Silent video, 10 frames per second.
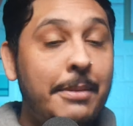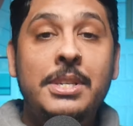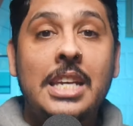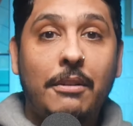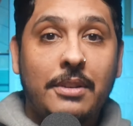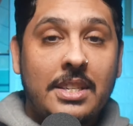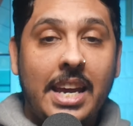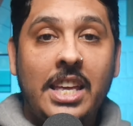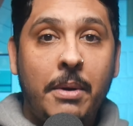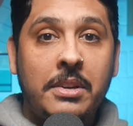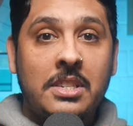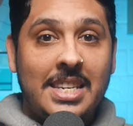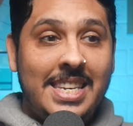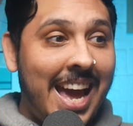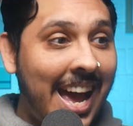himself say the most
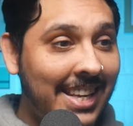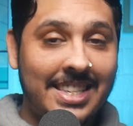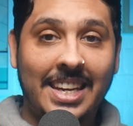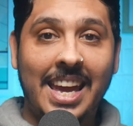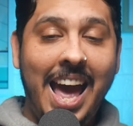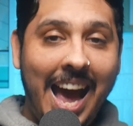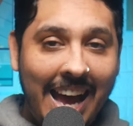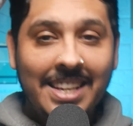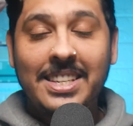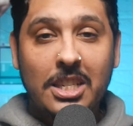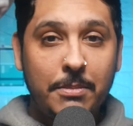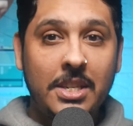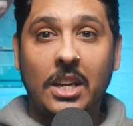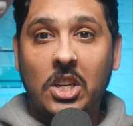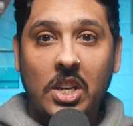Nazi,
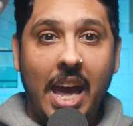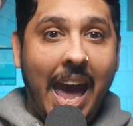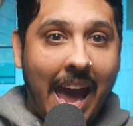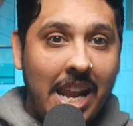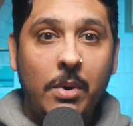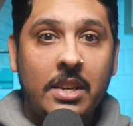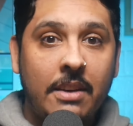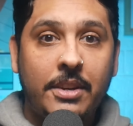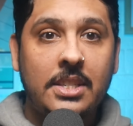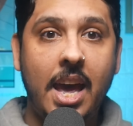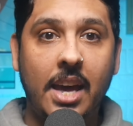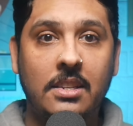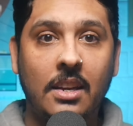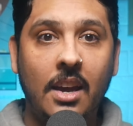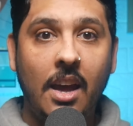anti-Semitic shit anyone has ever
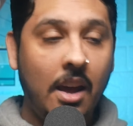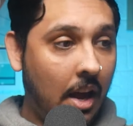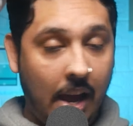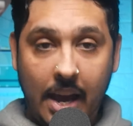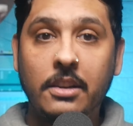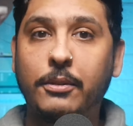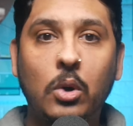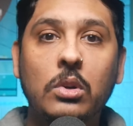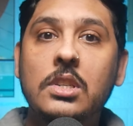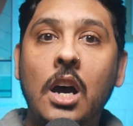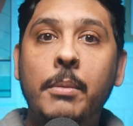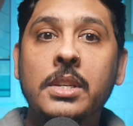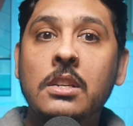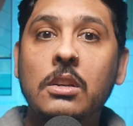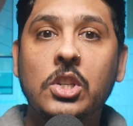said. And of course, Starmer
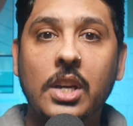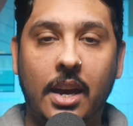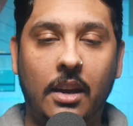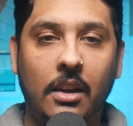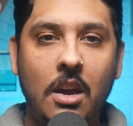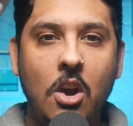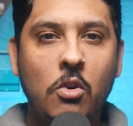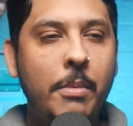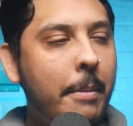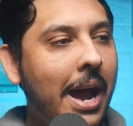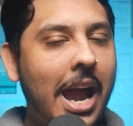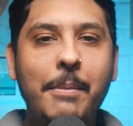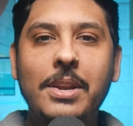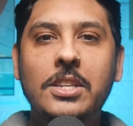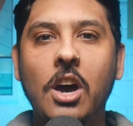didn't do shit. Remember how
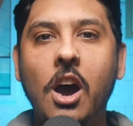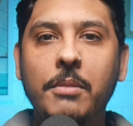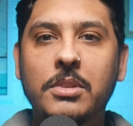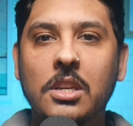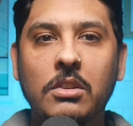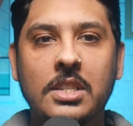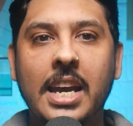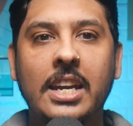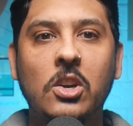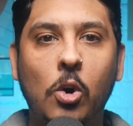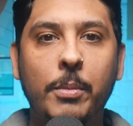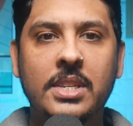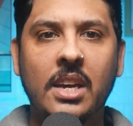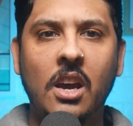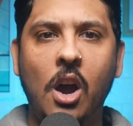many times those attacking Corbyn
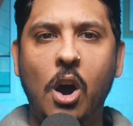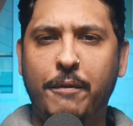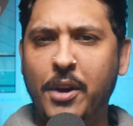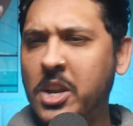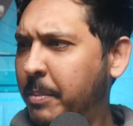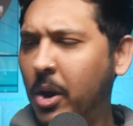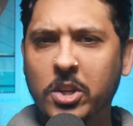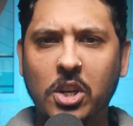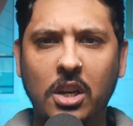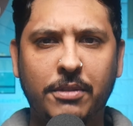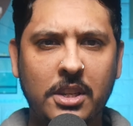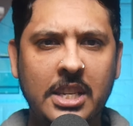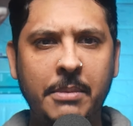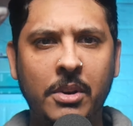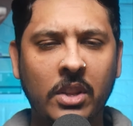said, oh, if only he apologised for a
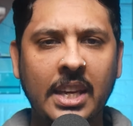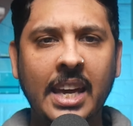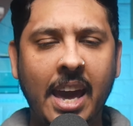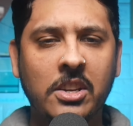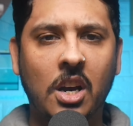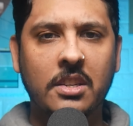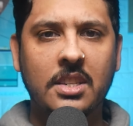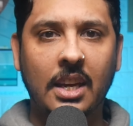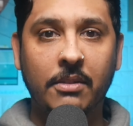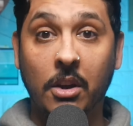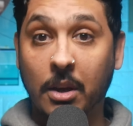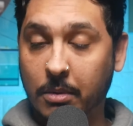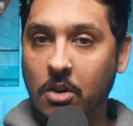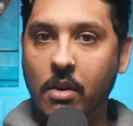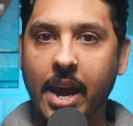statement on the EHRC, even though he
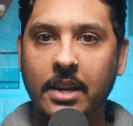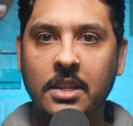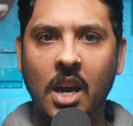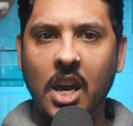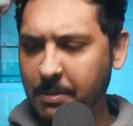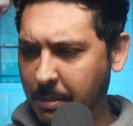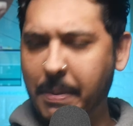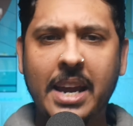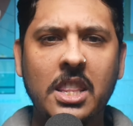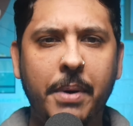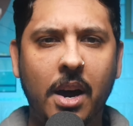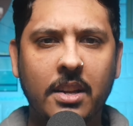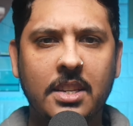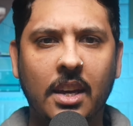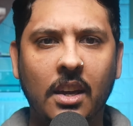was correct, he'd be back in the
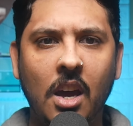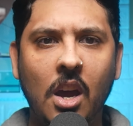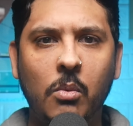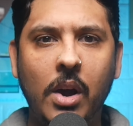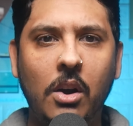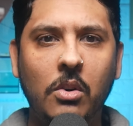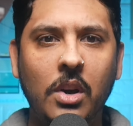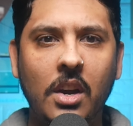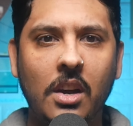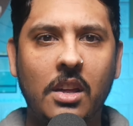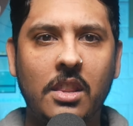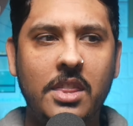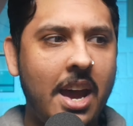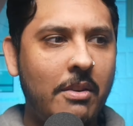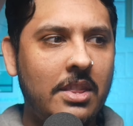party. Well,
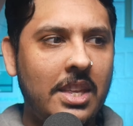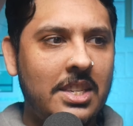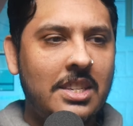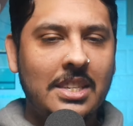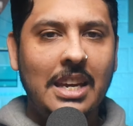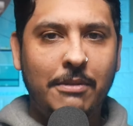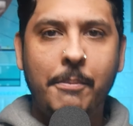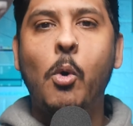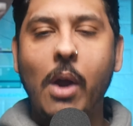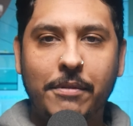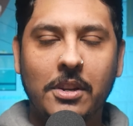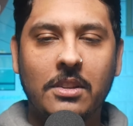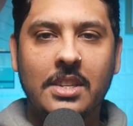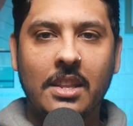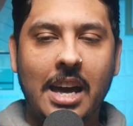this is even more
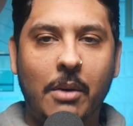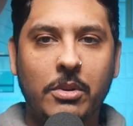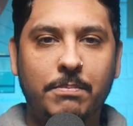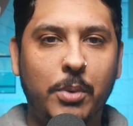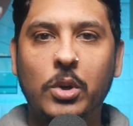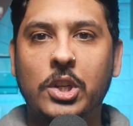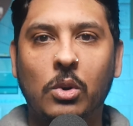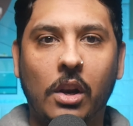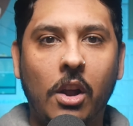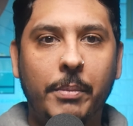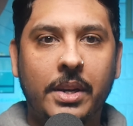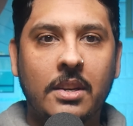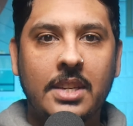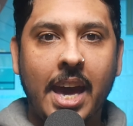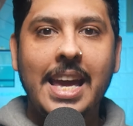evidence that that was bullshit all along,
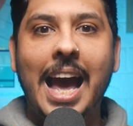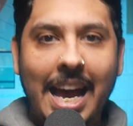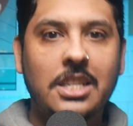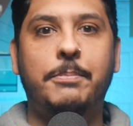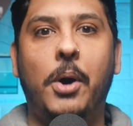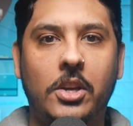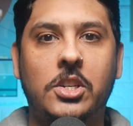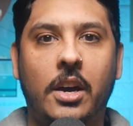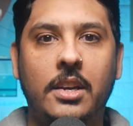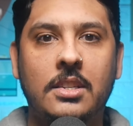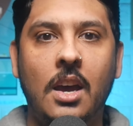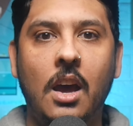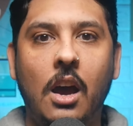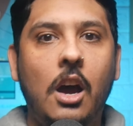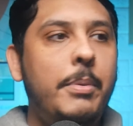because Kate has apologised.
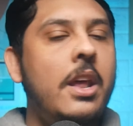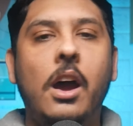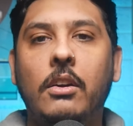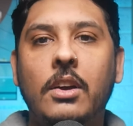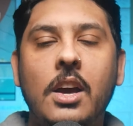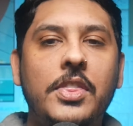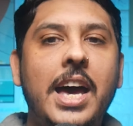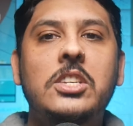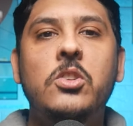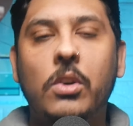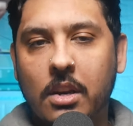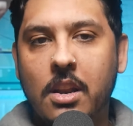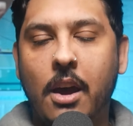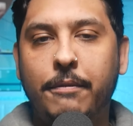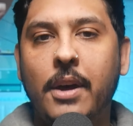Oh, but no, that's not good
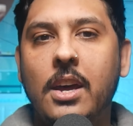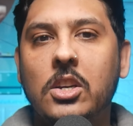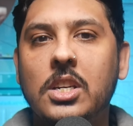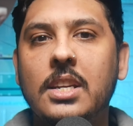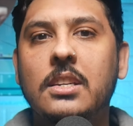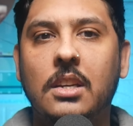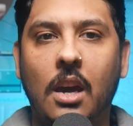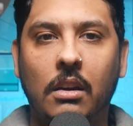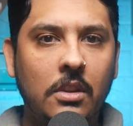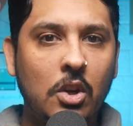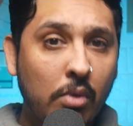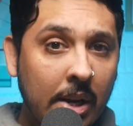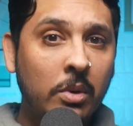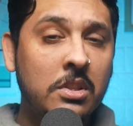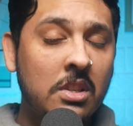enough. She needs to go. You
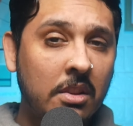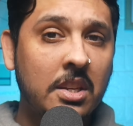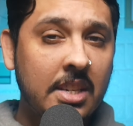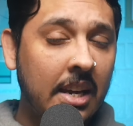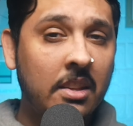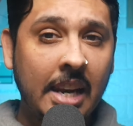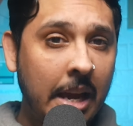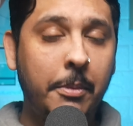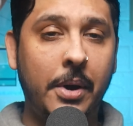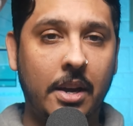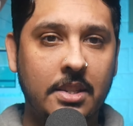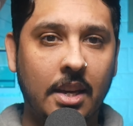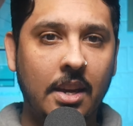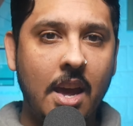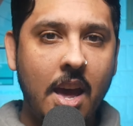really want to know the state of the Labour
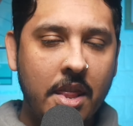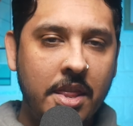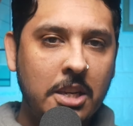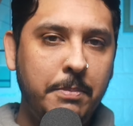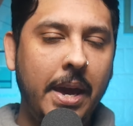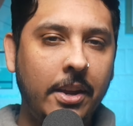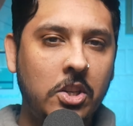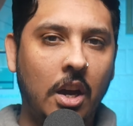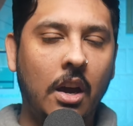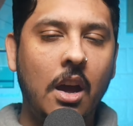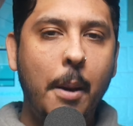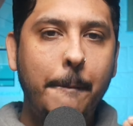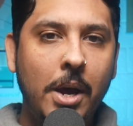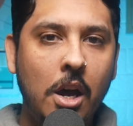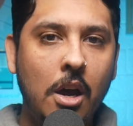Party? This picture
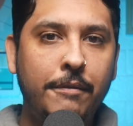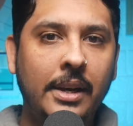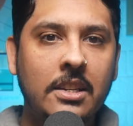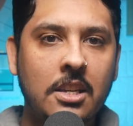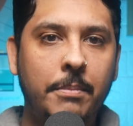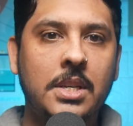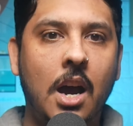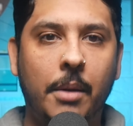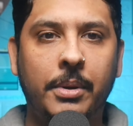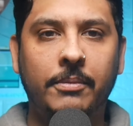perfectly sums it up.